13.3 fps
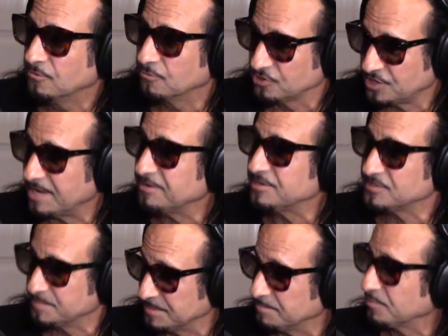Orange County's
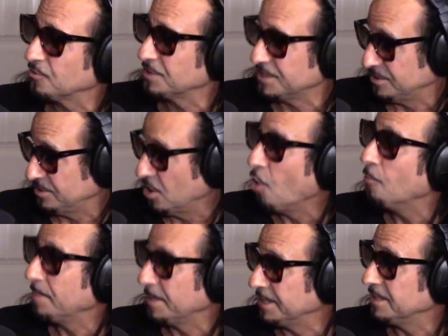been pretty
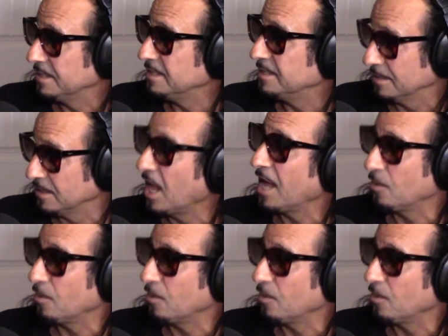open in a lot of